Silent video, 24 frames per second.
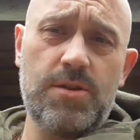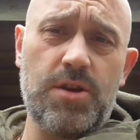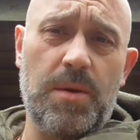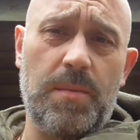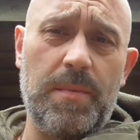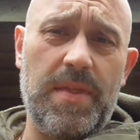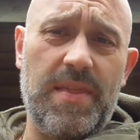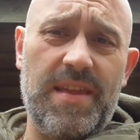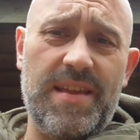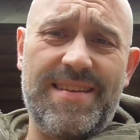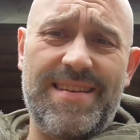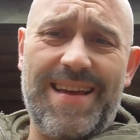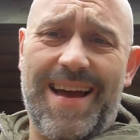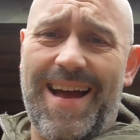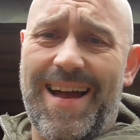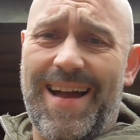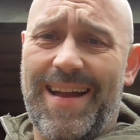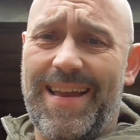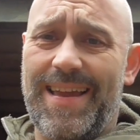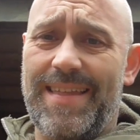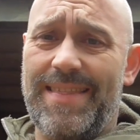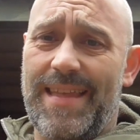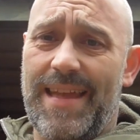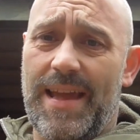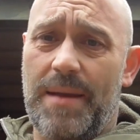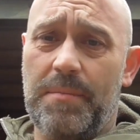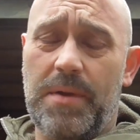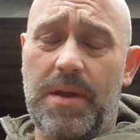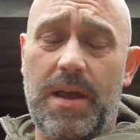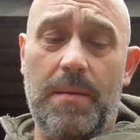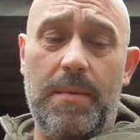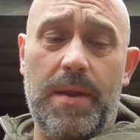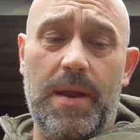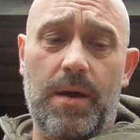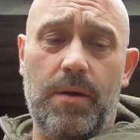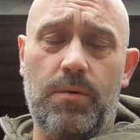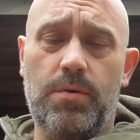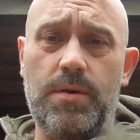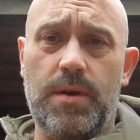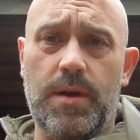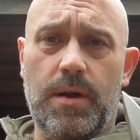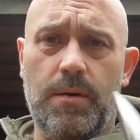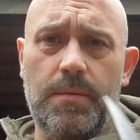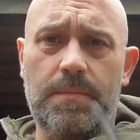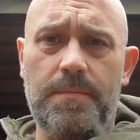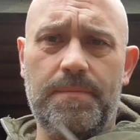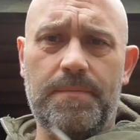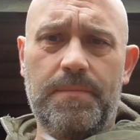So I'm in the dark in there, I'm coming out
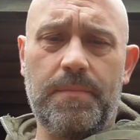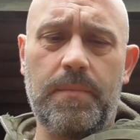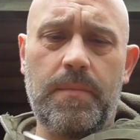now.